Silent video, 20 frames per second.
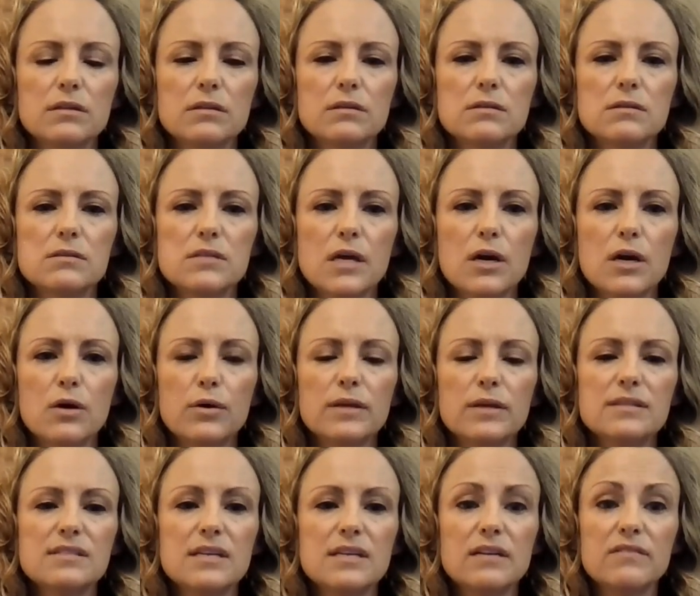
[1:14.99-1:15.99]
So
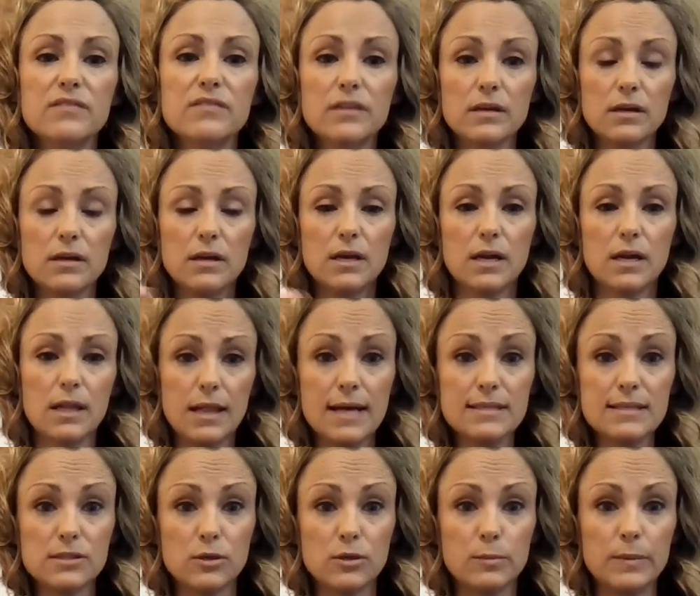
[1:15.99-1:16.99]
instead of the
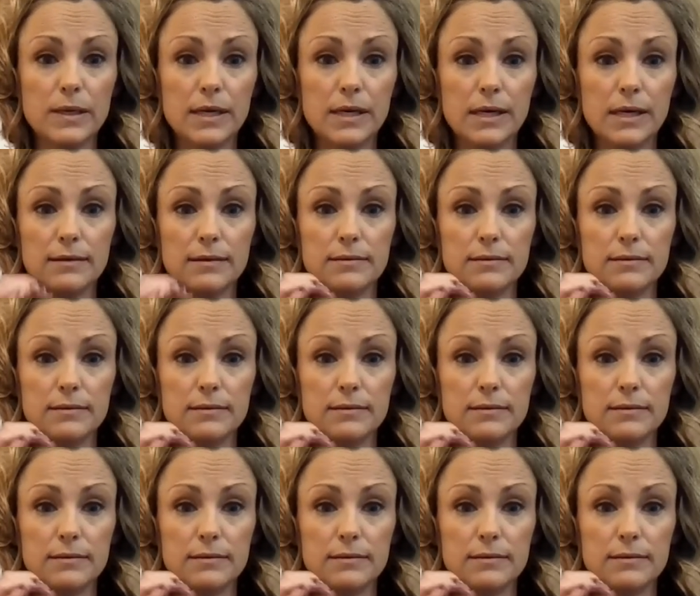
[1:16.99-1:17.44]
classical period,